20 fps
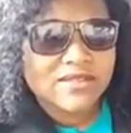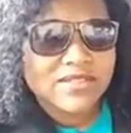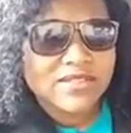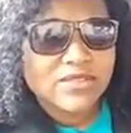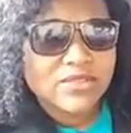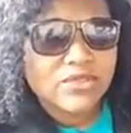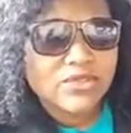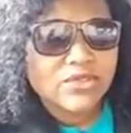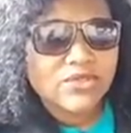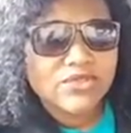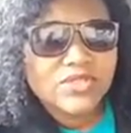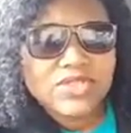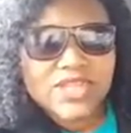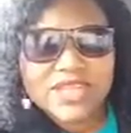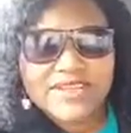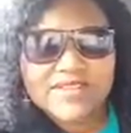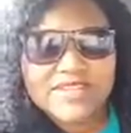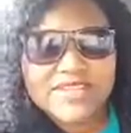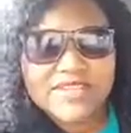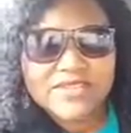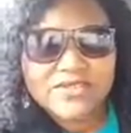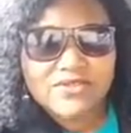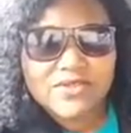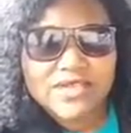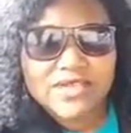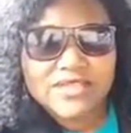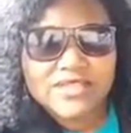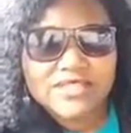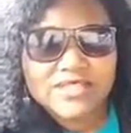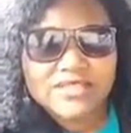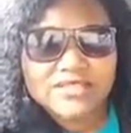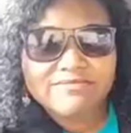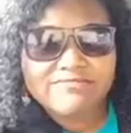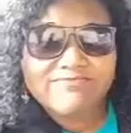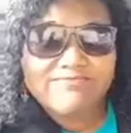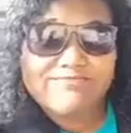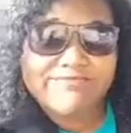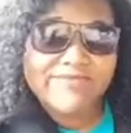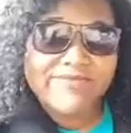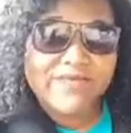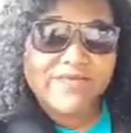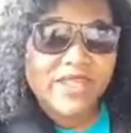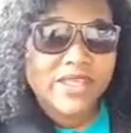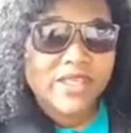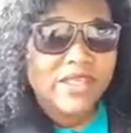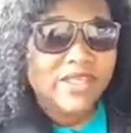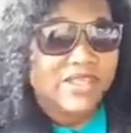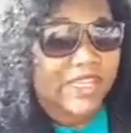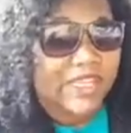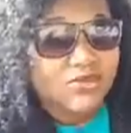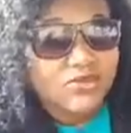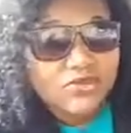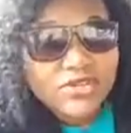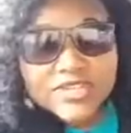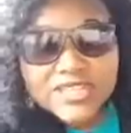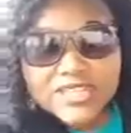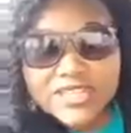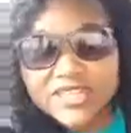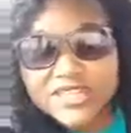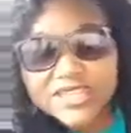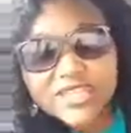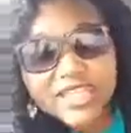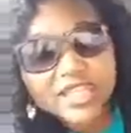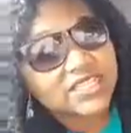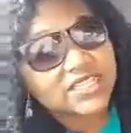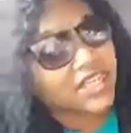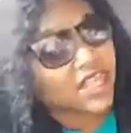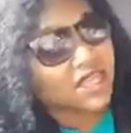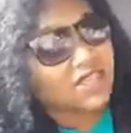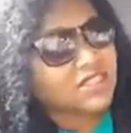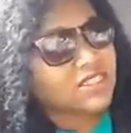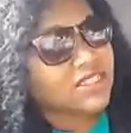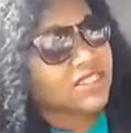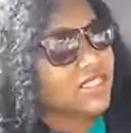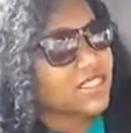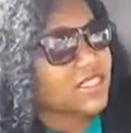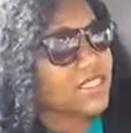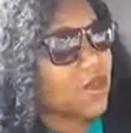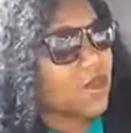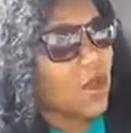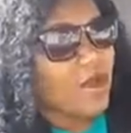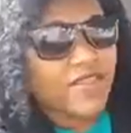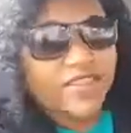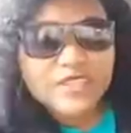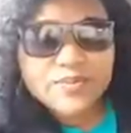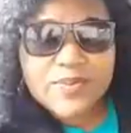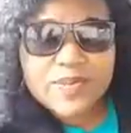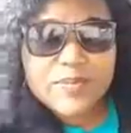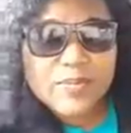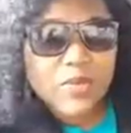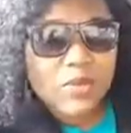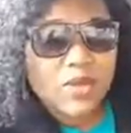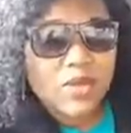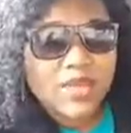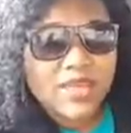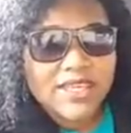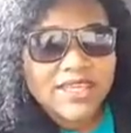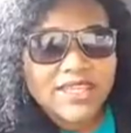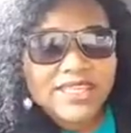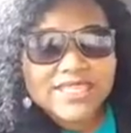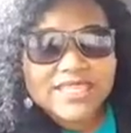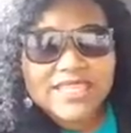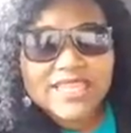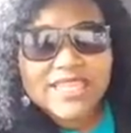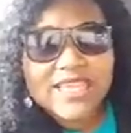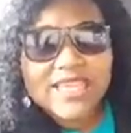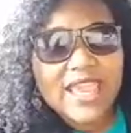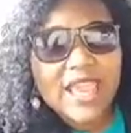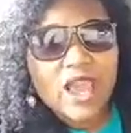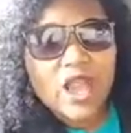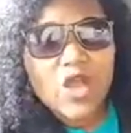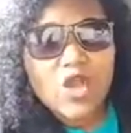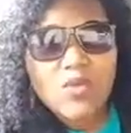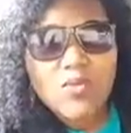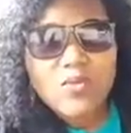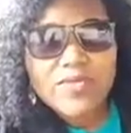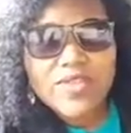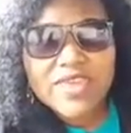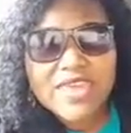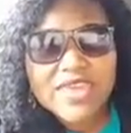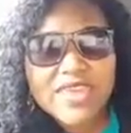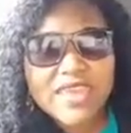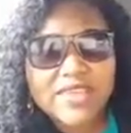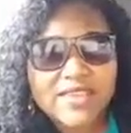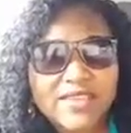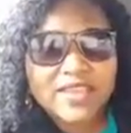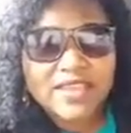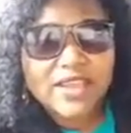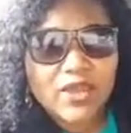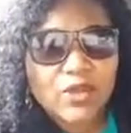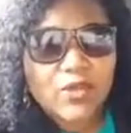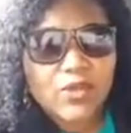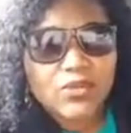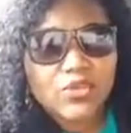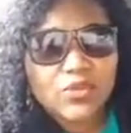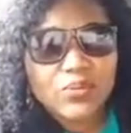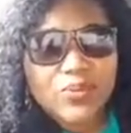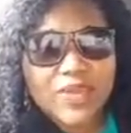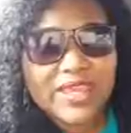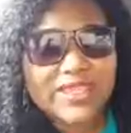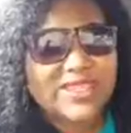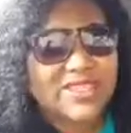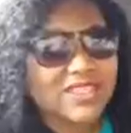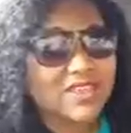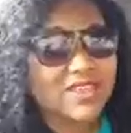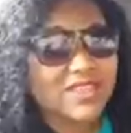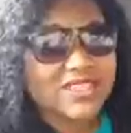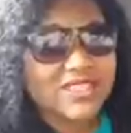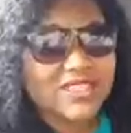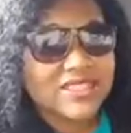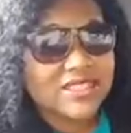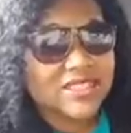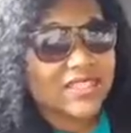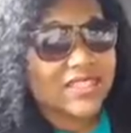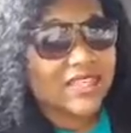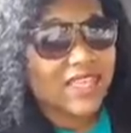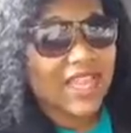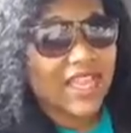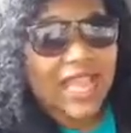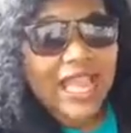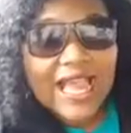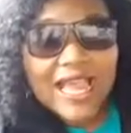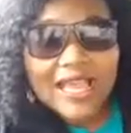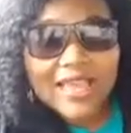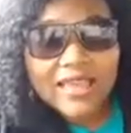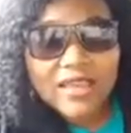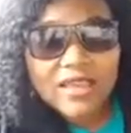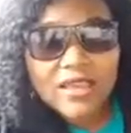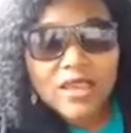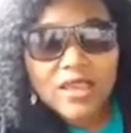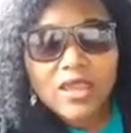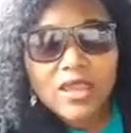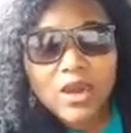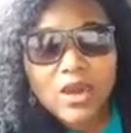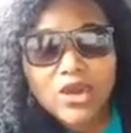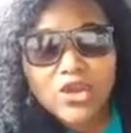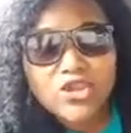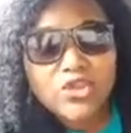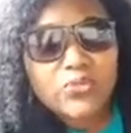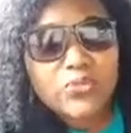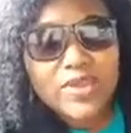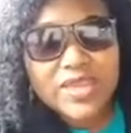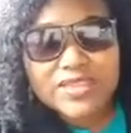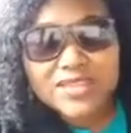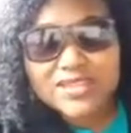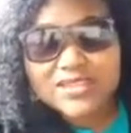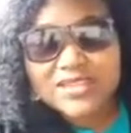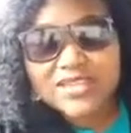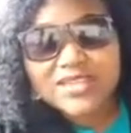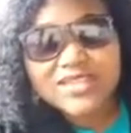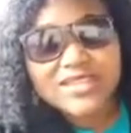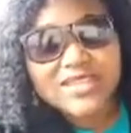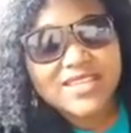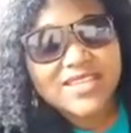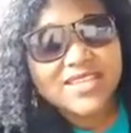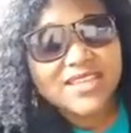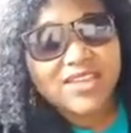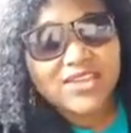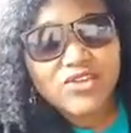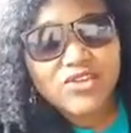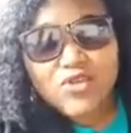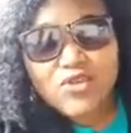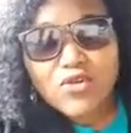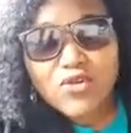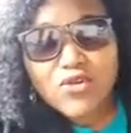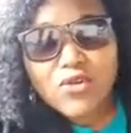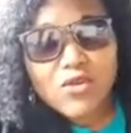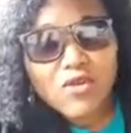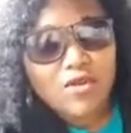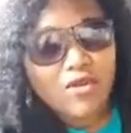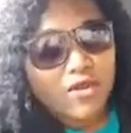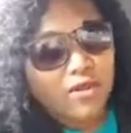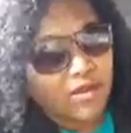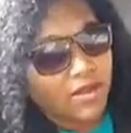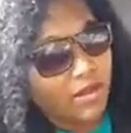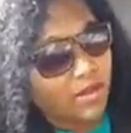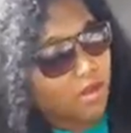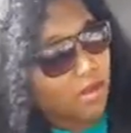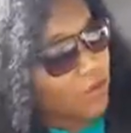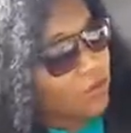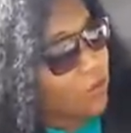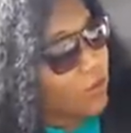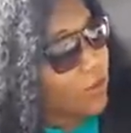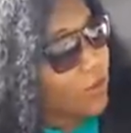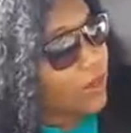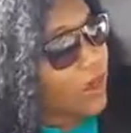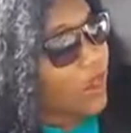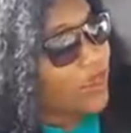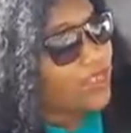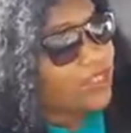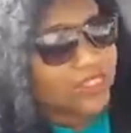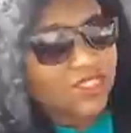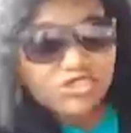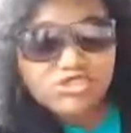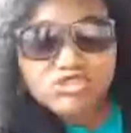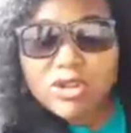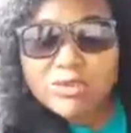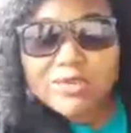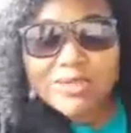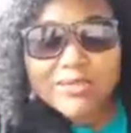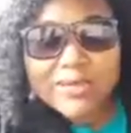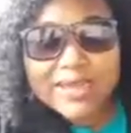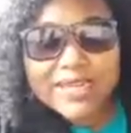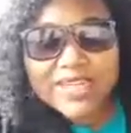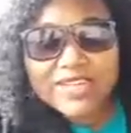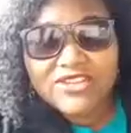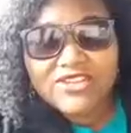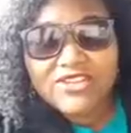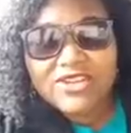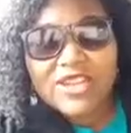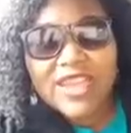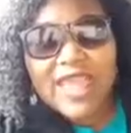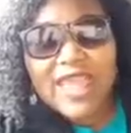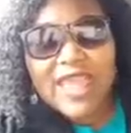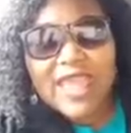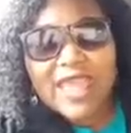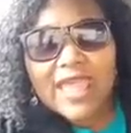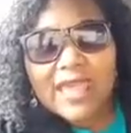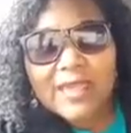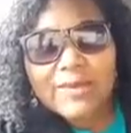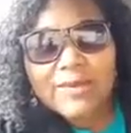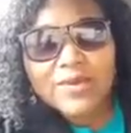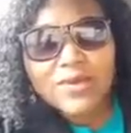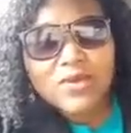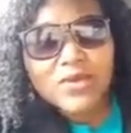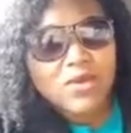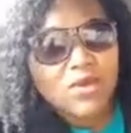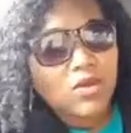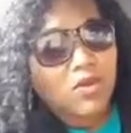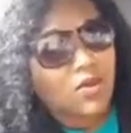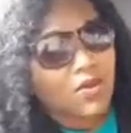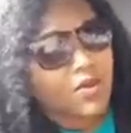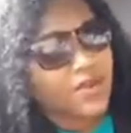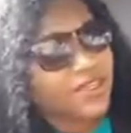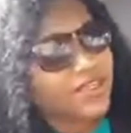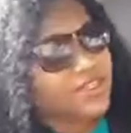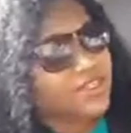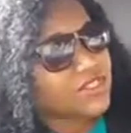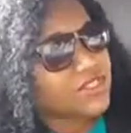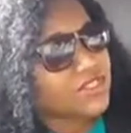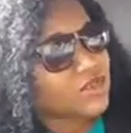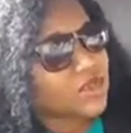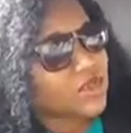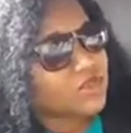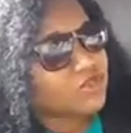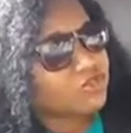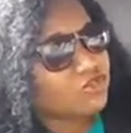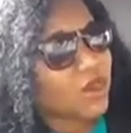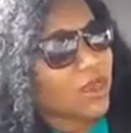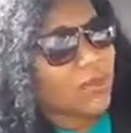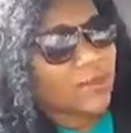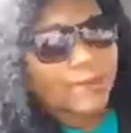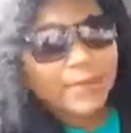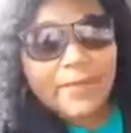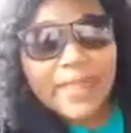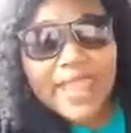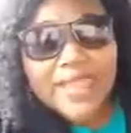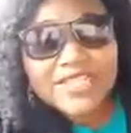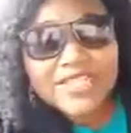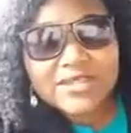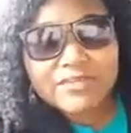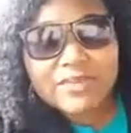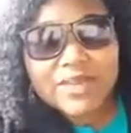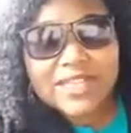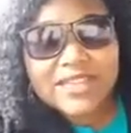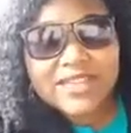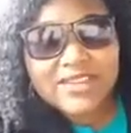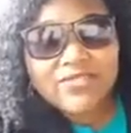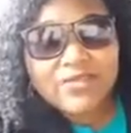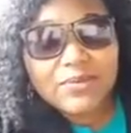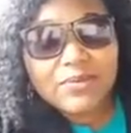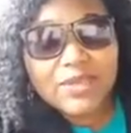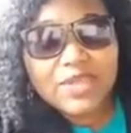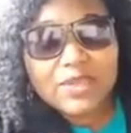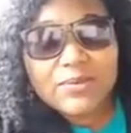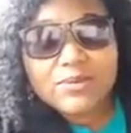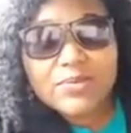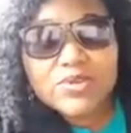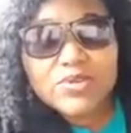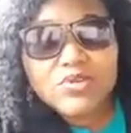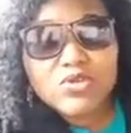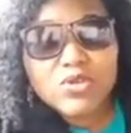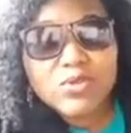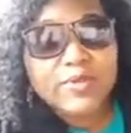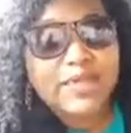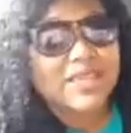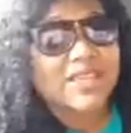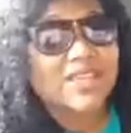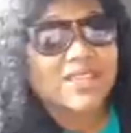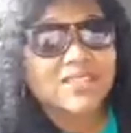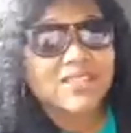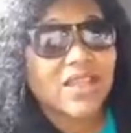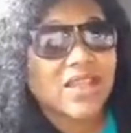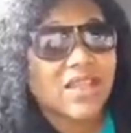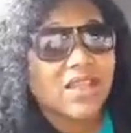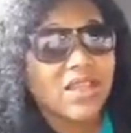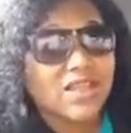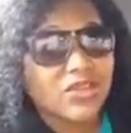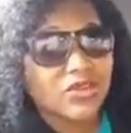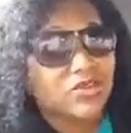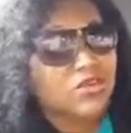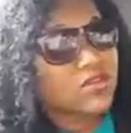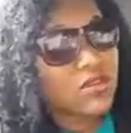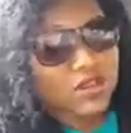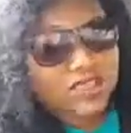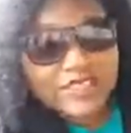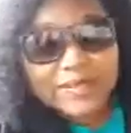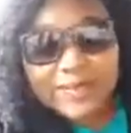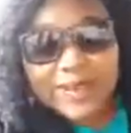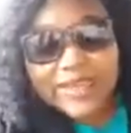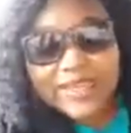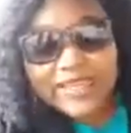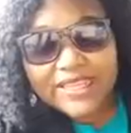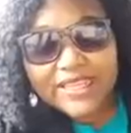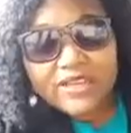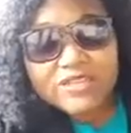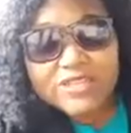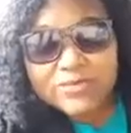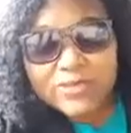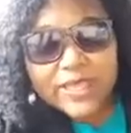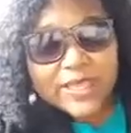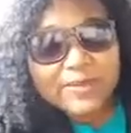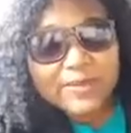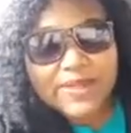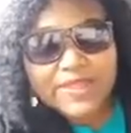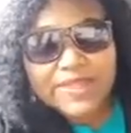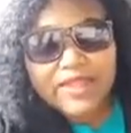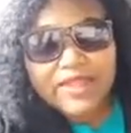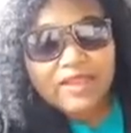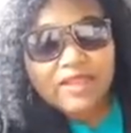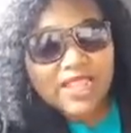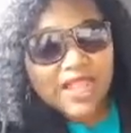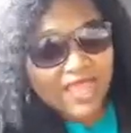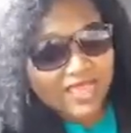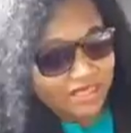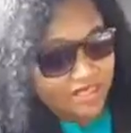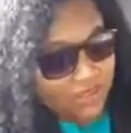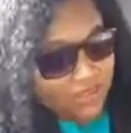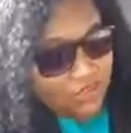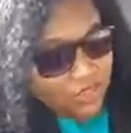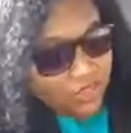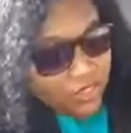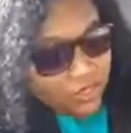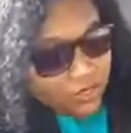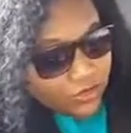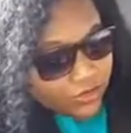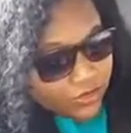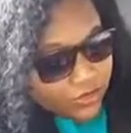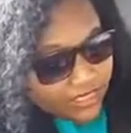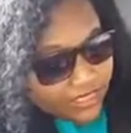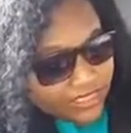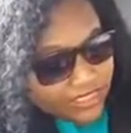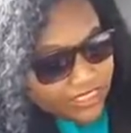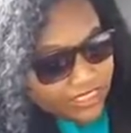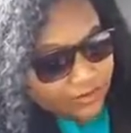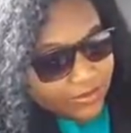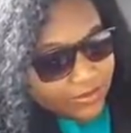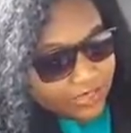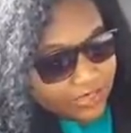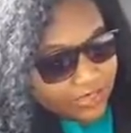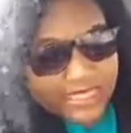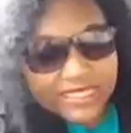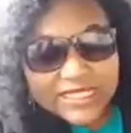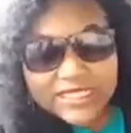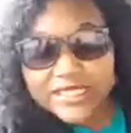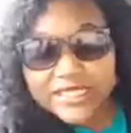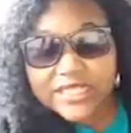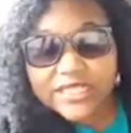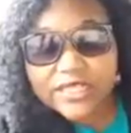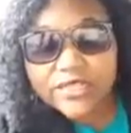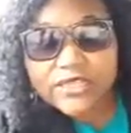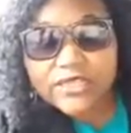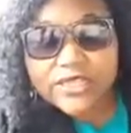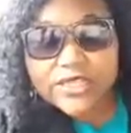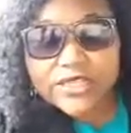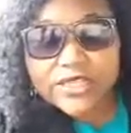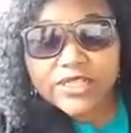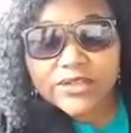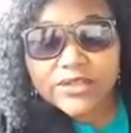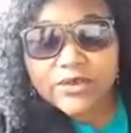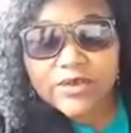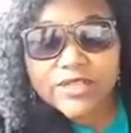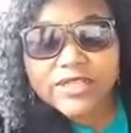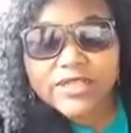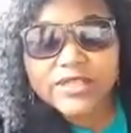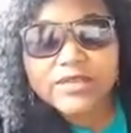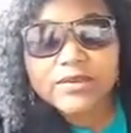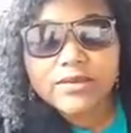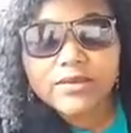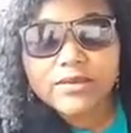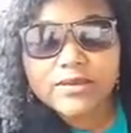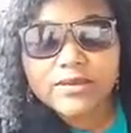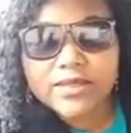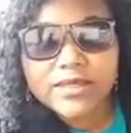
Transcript: Huge life takes risks. It takes risks and it takes challenges. And so all these people sitting at home thinking, you know, UPS is going to send you a guy, or UPS is going to send you a girl, or God's going to drop somebody in your lap, or he's just going to drop magic money from the computer because you saw somebody else make money online, so certainly it should be easy and you can do it too.